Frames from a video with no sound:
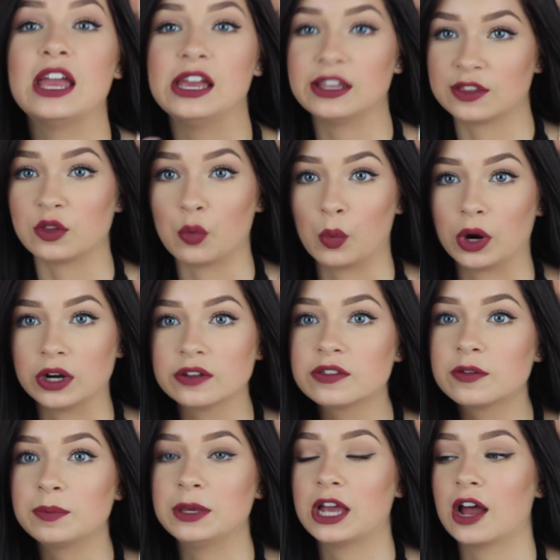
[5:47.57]
is the
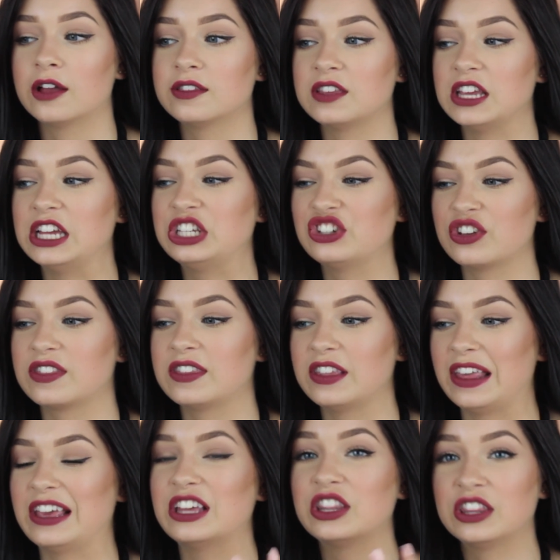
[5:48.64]
worst because it just
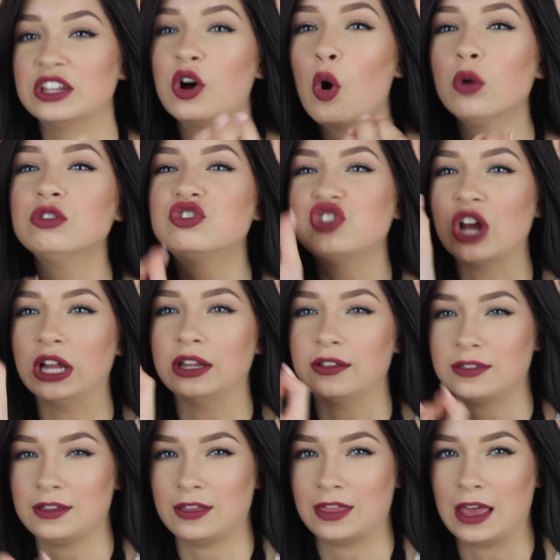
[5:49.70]
like the whole
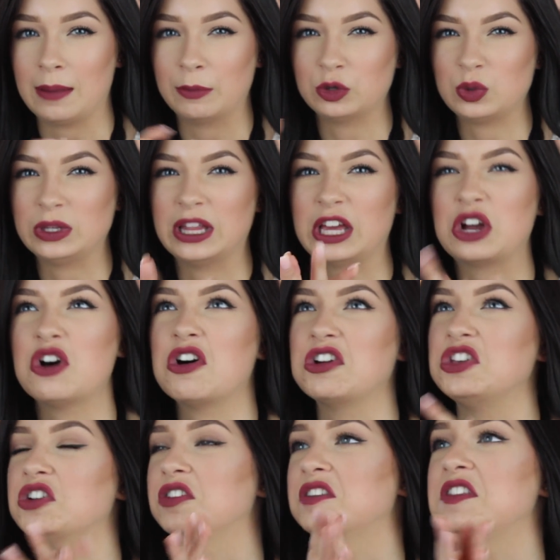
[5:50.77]
jealousy thing between like
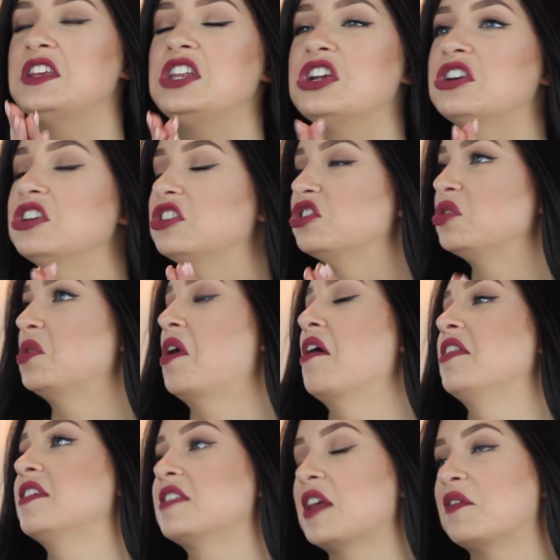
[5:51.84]
oh you're a senior you're doing
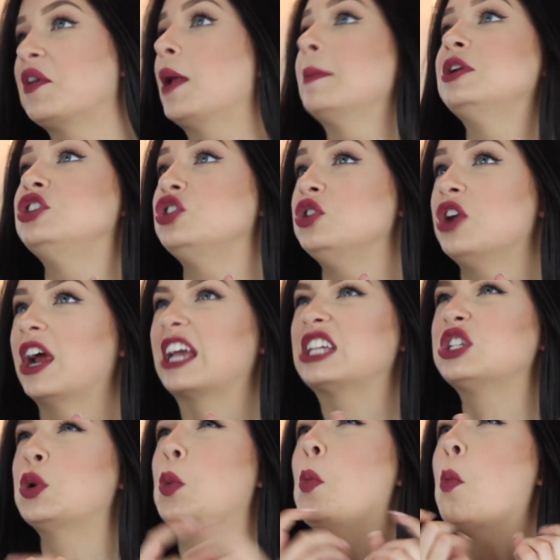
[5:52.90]
all this stuff and I'm a junior I
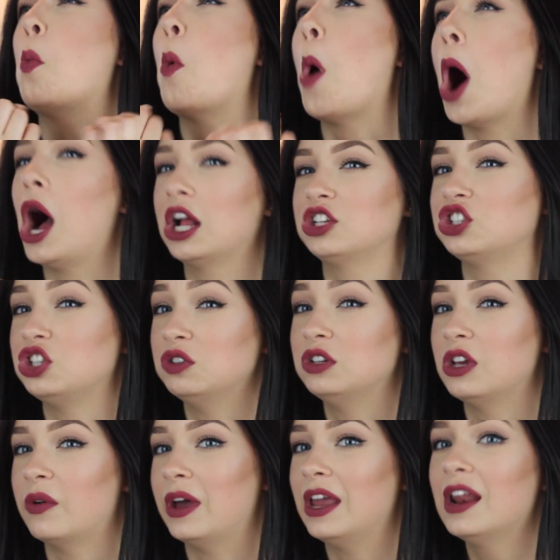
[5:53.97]
get to watch you
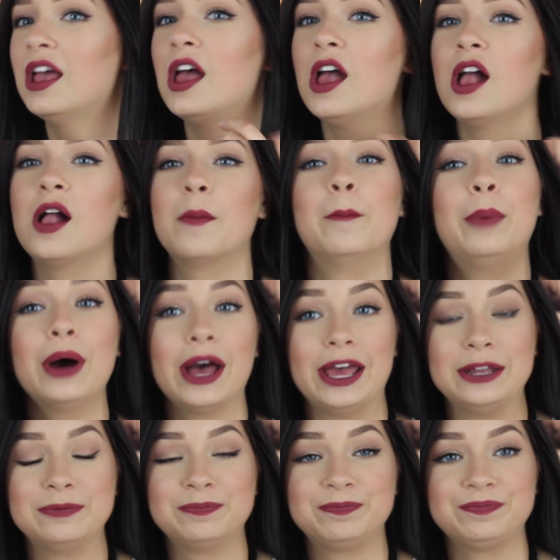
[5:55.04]
do it but